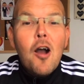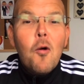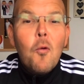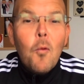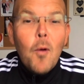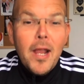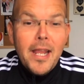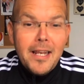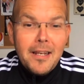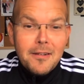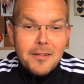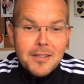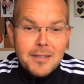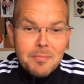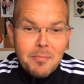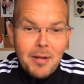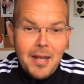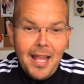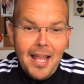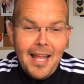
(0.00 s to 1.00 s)
weight loss
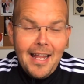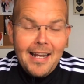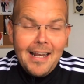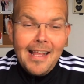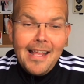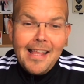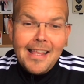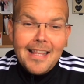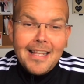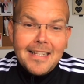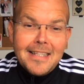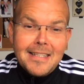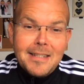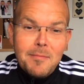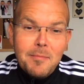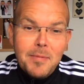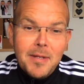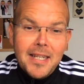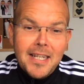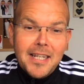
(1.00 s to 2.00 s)
plan, then
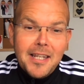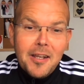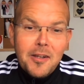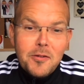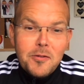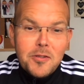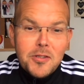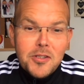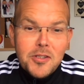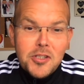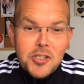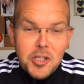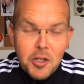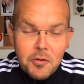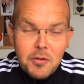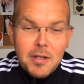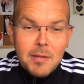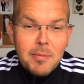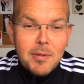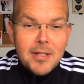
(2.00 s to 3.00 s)
simply go to
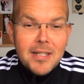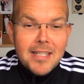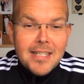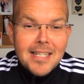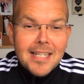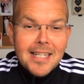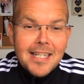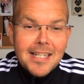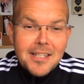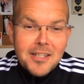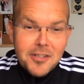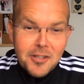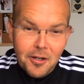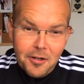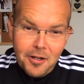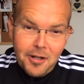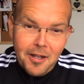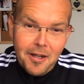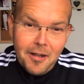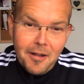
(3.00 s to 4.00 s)

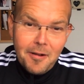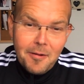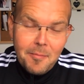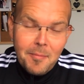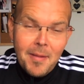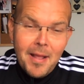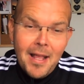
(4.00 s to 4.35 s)
jodybunting.com